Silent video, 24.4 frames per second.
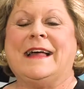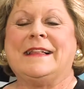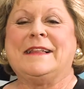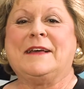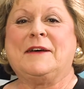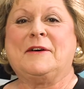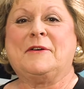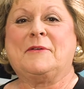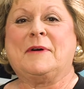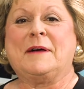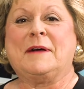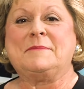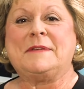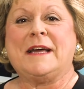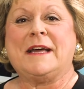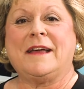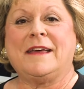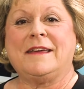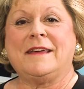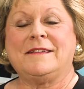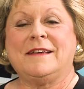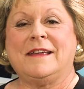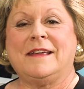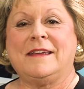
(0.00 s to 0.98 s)
Hello, I'm
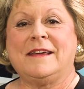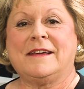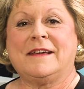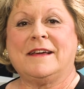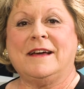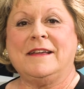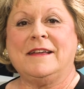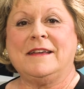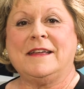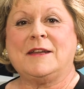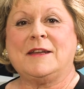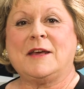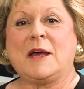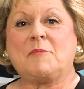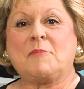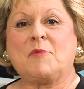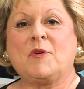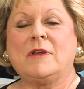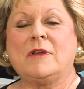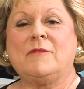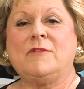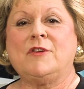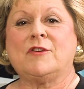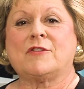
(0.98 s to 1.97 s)
Diane Honeycutt, and I'm
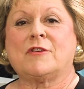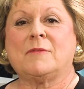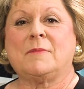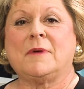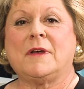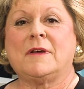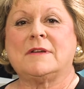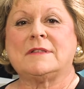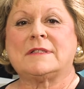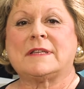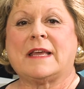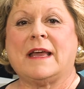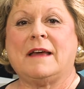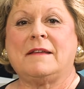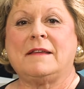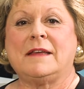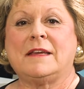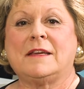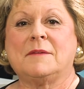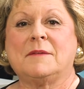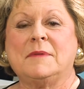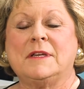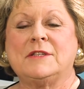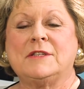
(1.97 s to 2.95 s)
one of your Cabarrus
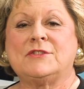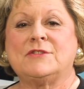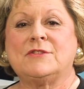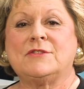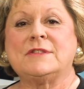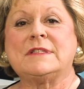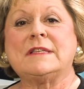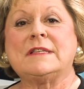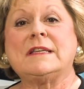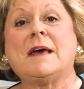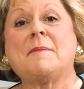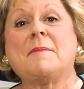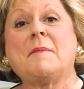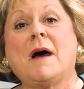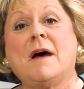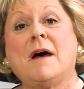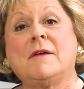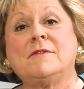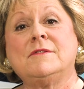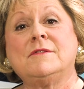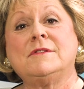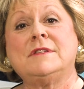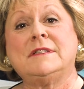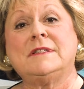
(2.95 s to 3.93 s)
County Commissioners, and I'm
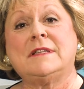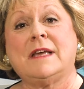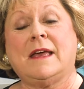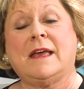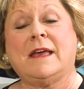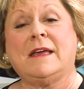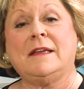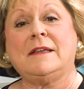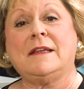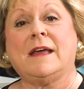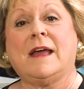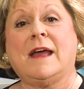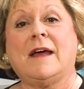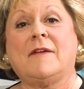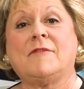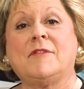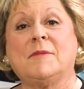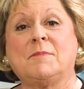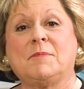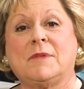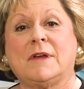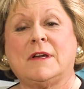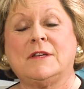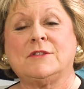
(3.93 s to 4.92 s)
honored today to have
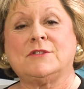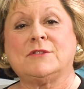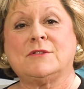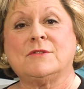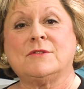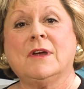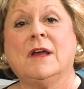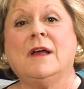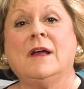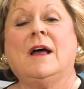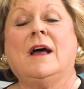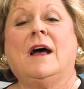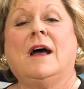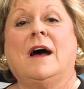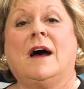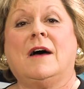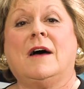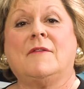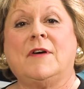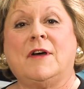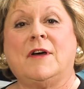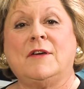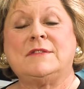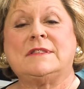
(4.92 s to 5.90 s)
the pleasure
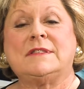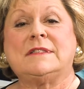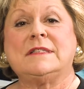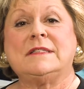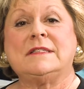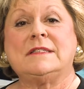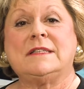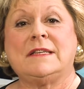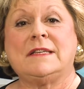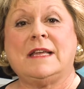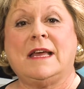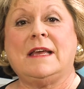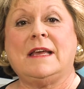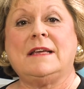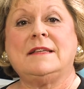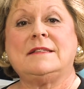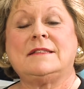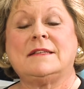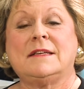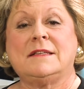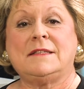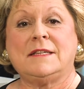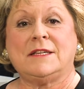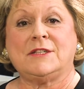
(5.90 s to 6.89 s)
of hosting
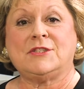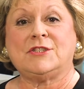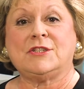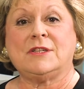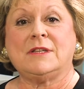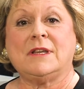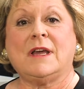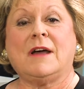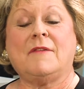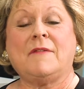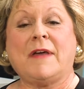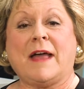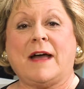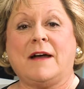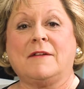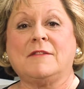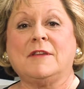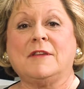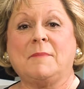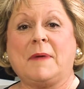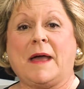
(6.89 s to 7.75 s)
today's edition of Out and